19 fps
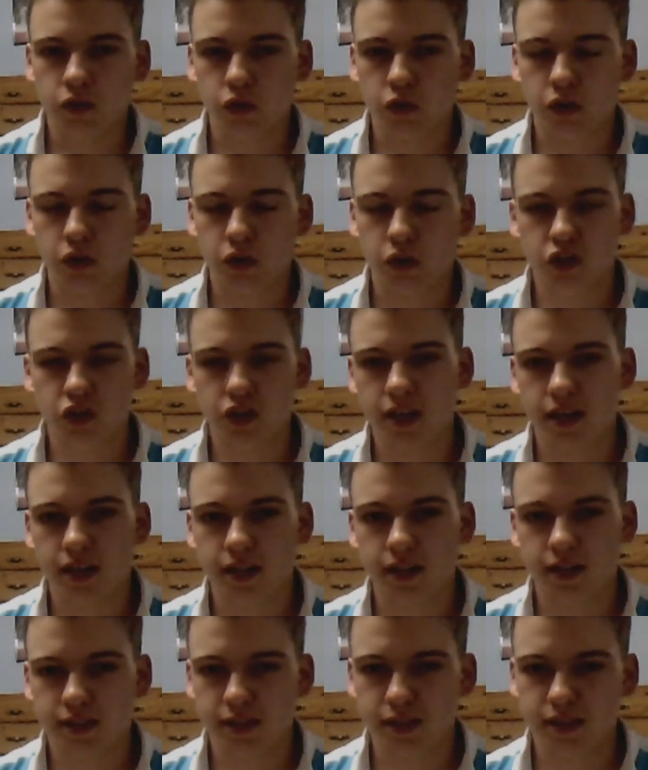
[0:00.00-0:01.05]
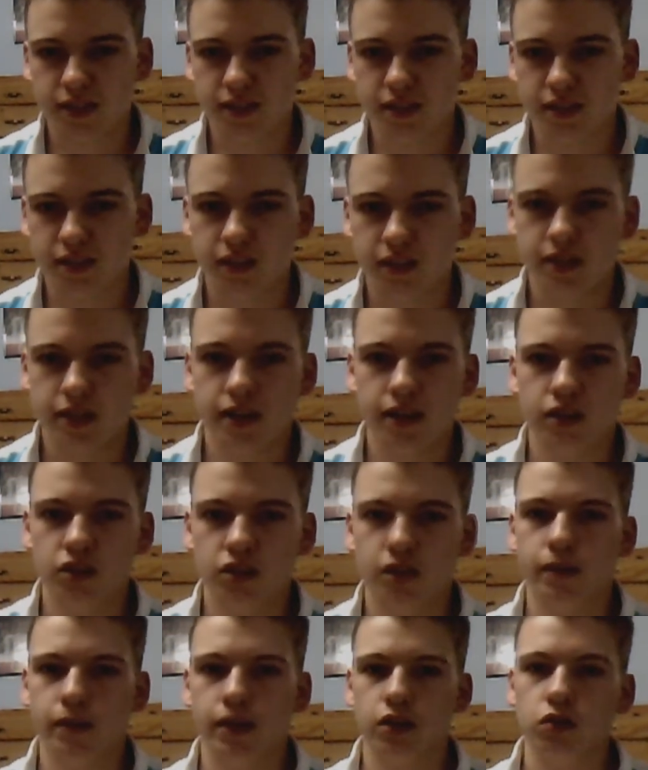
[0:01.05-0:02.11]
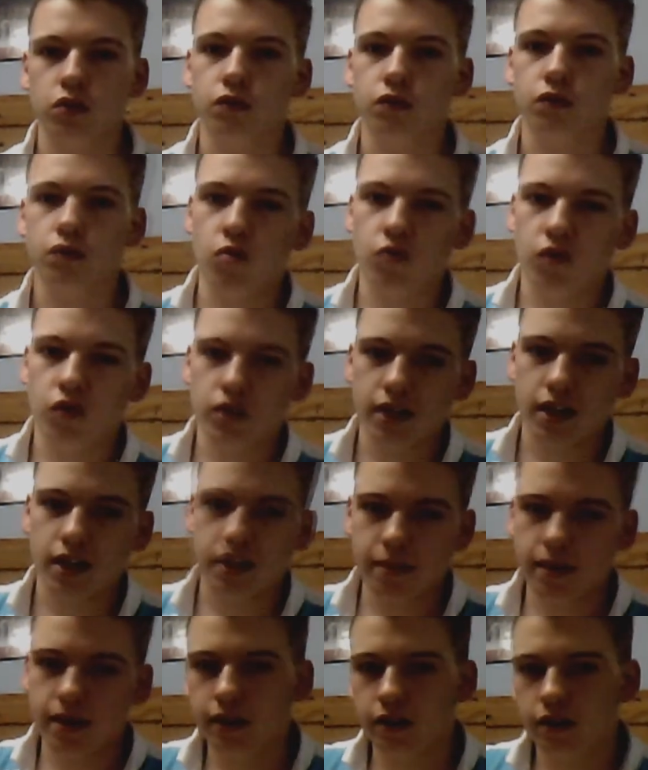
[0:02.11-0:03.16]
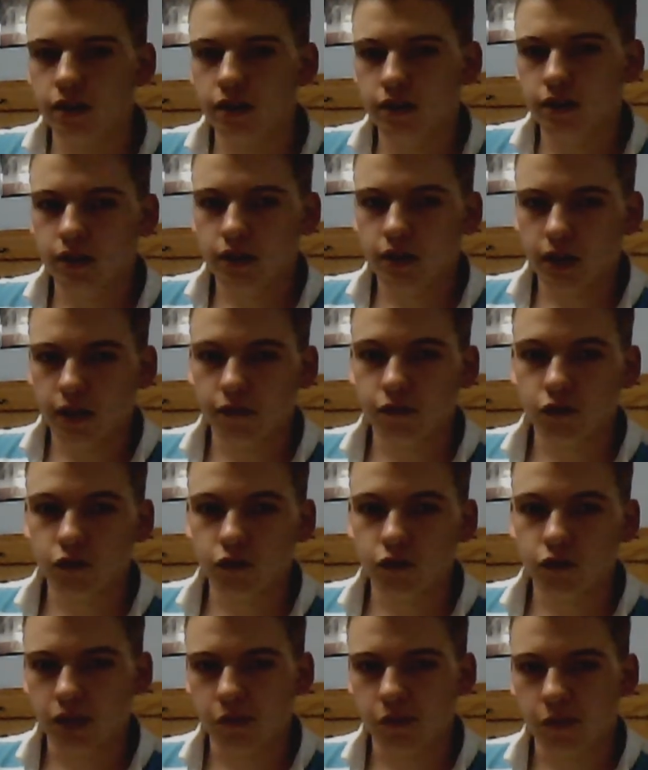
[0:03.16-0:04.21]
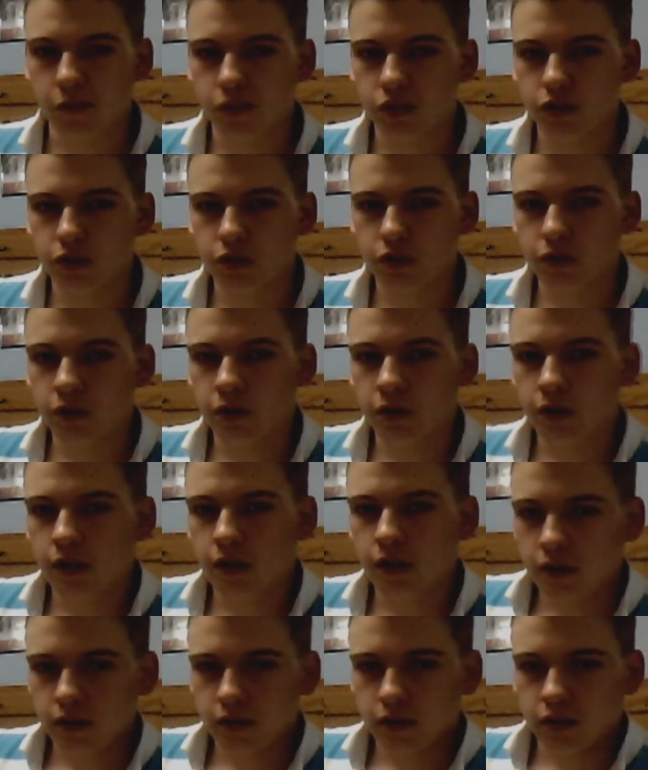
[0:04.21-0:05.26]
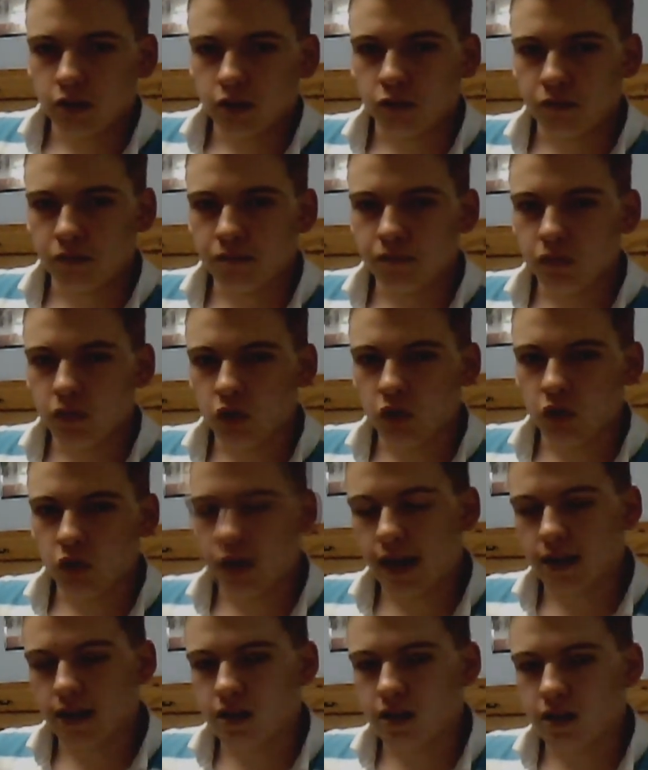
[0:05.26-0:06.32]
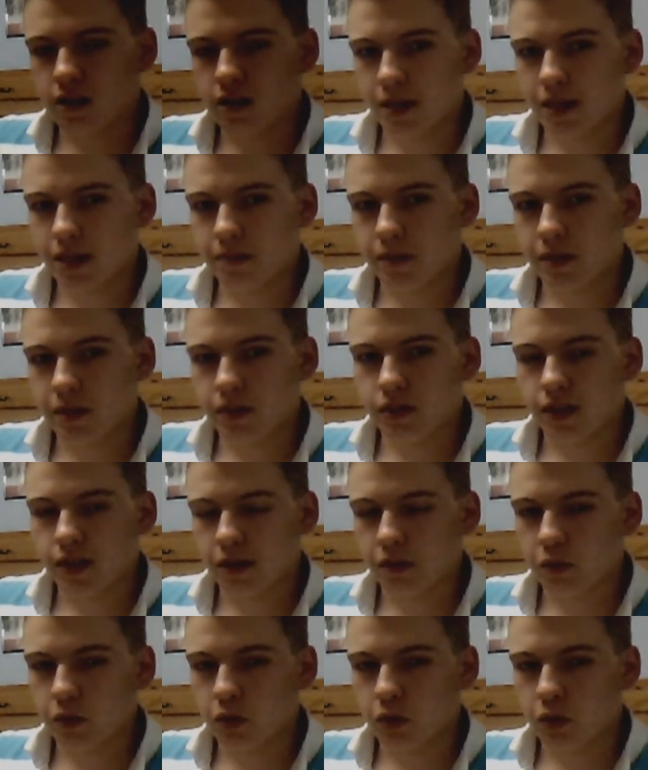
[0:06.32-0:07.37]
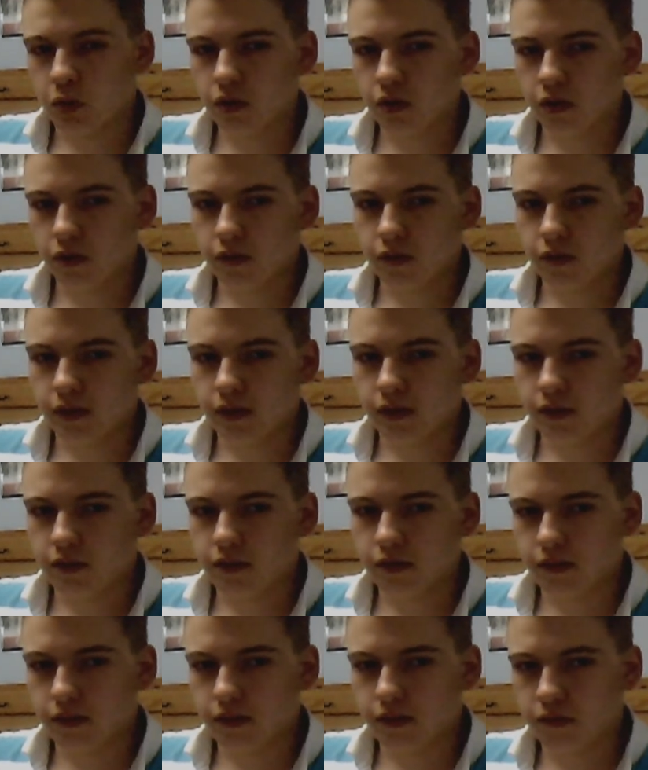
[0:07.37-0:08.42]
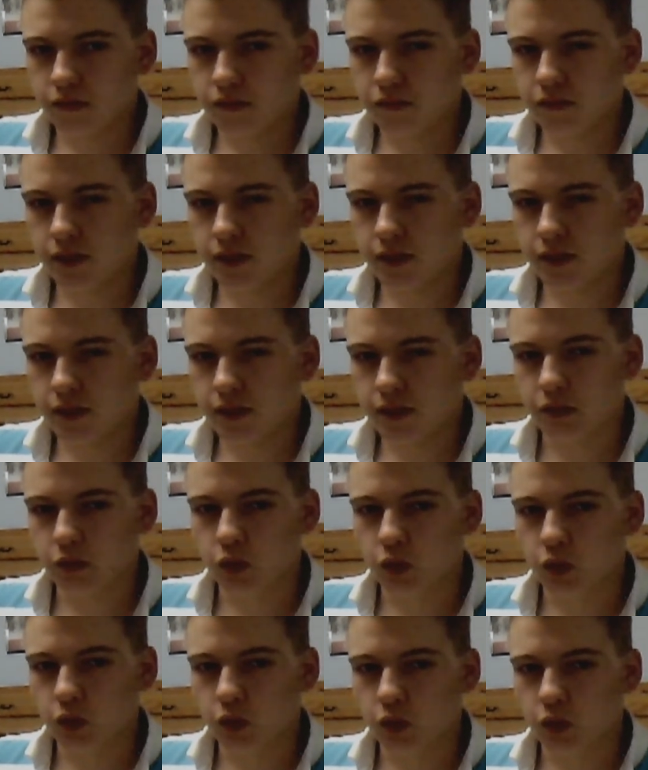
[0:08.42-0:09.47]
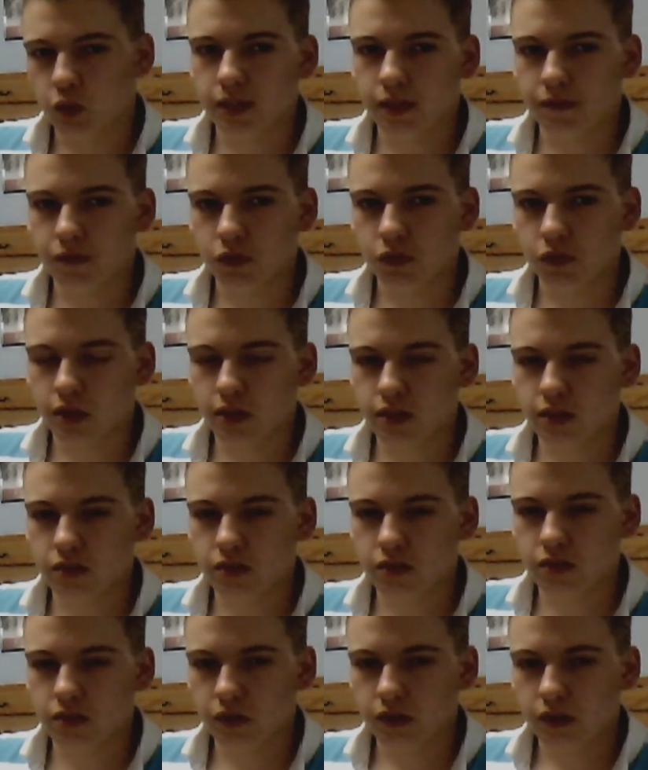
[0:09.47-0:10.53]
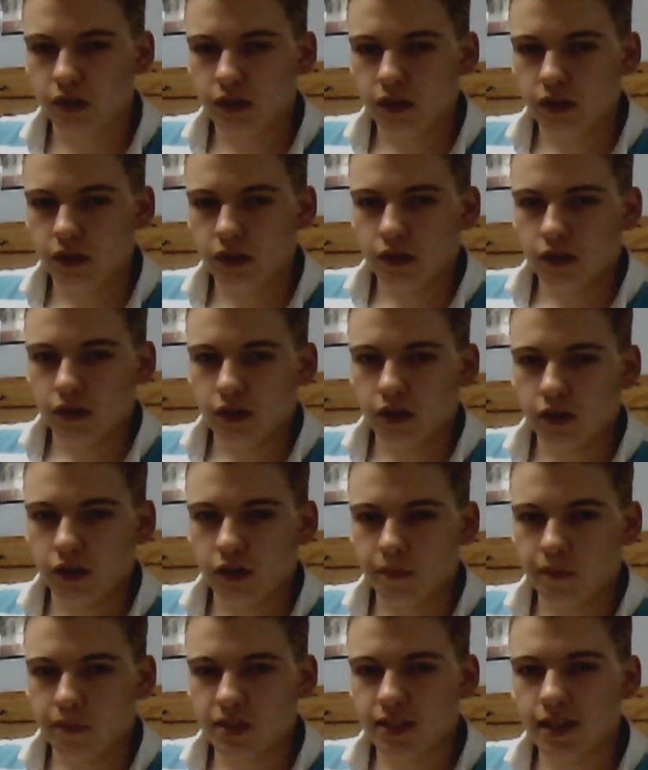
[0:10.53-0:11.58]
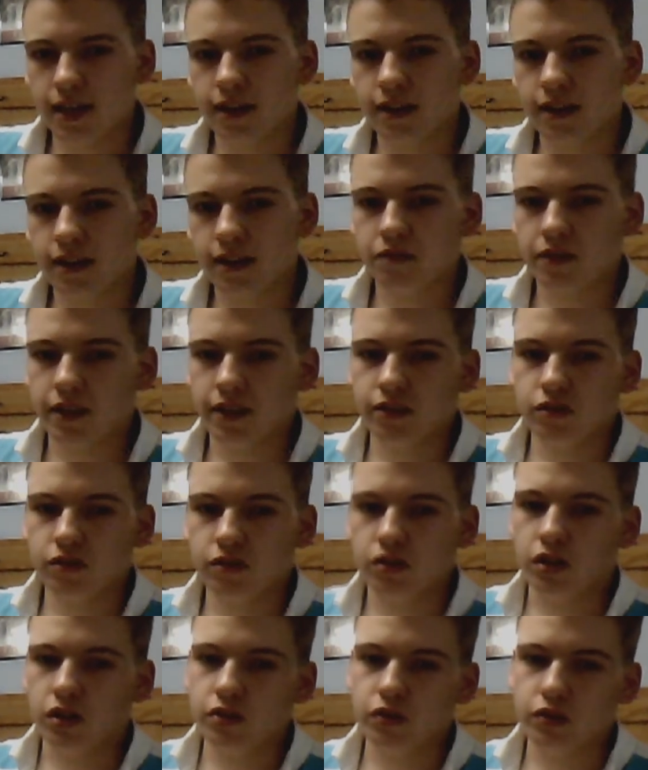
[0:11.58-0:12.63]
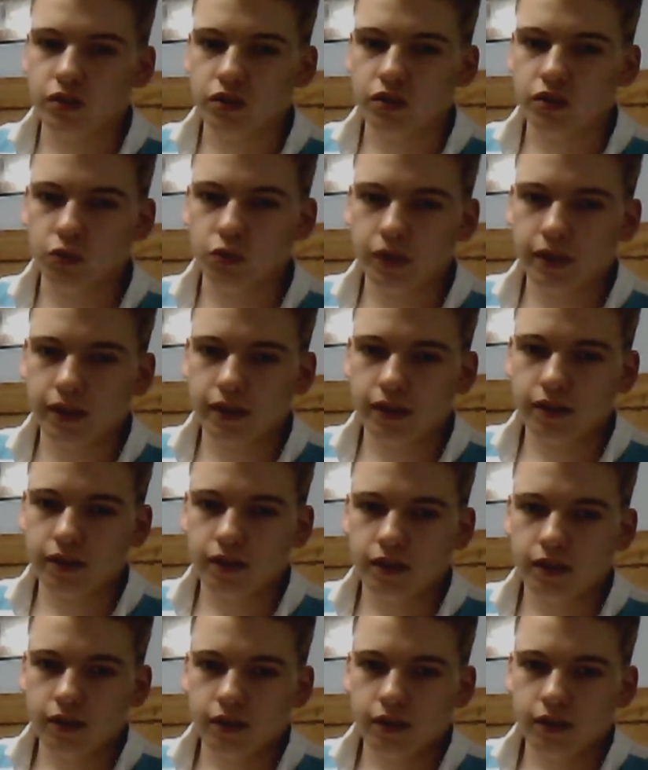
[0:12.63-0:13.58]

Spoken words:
You could just add consistency to the deck. You might go 4-4 Yanmega if you really want to. You could add another baby, Tyrogue, or Tyrogue probably if you wanted to. This deck, there's a lot you can do with it.